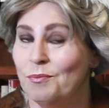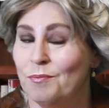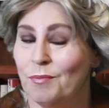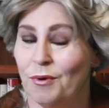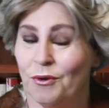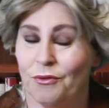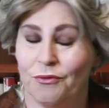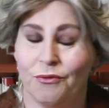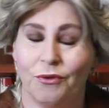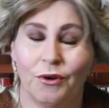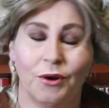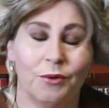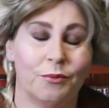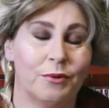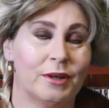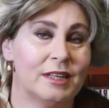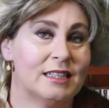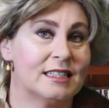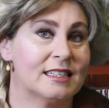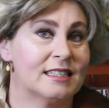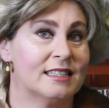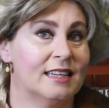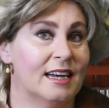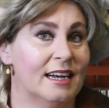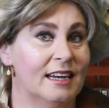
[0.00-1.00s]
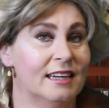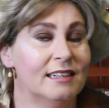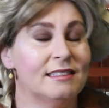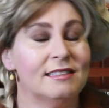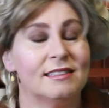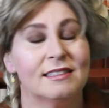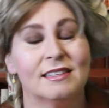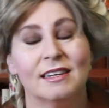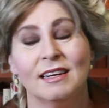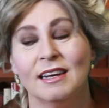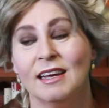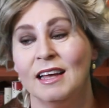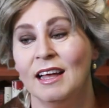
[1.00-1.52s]
before we
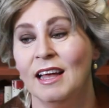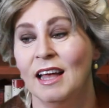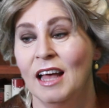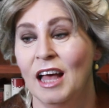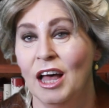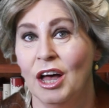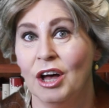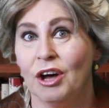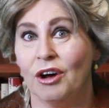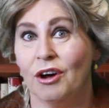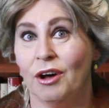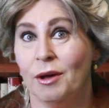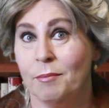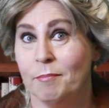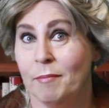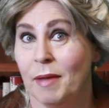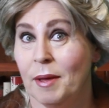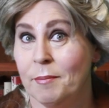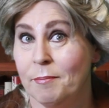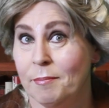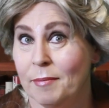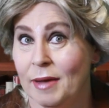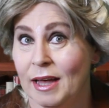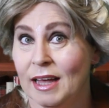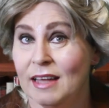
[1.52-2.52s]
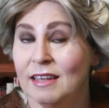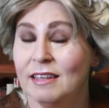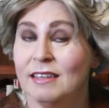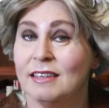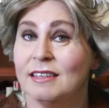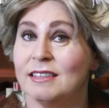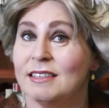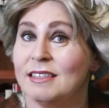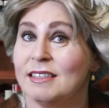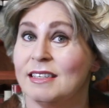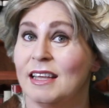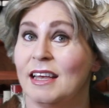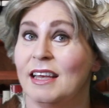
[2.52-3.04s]
start, remember,
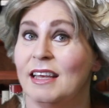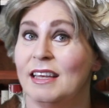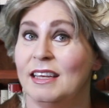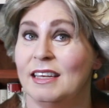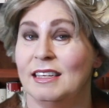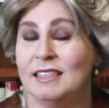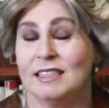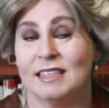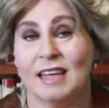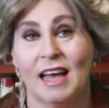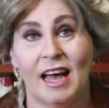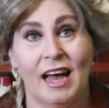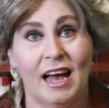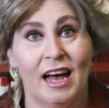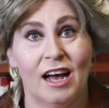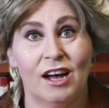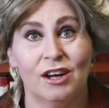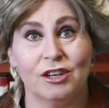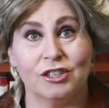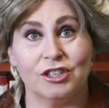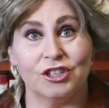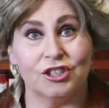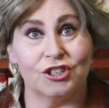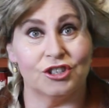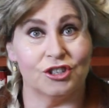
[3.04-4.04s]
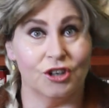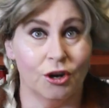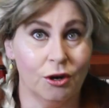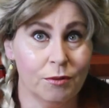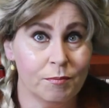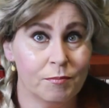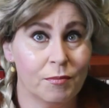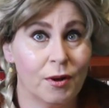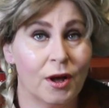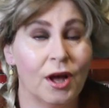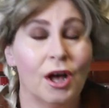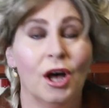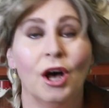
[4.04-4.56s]
there is our
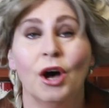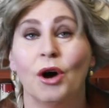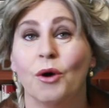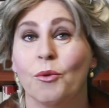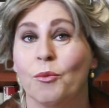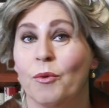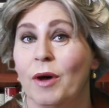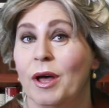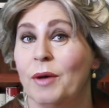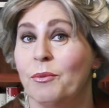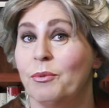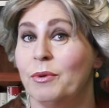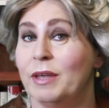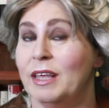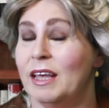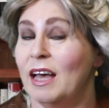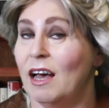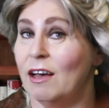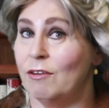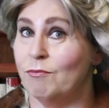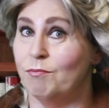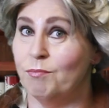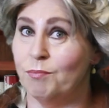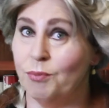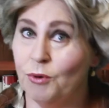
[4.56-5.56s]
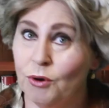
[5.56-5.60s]
shop where we have